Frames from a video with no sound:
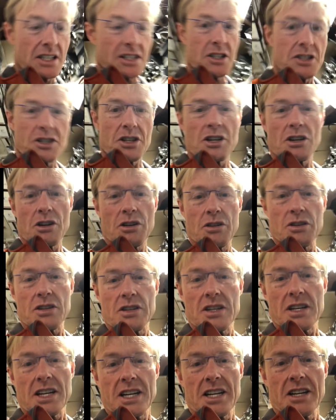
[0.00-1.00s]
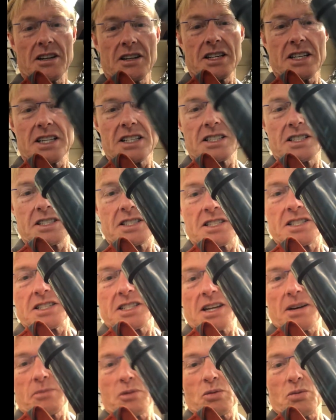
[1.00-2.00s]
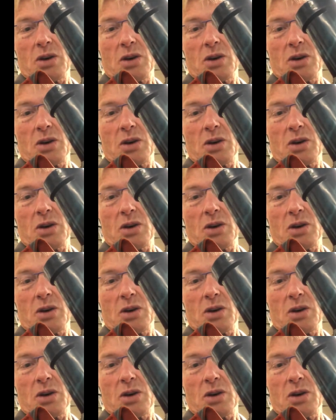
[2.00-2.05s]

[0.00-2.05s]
So here it is, double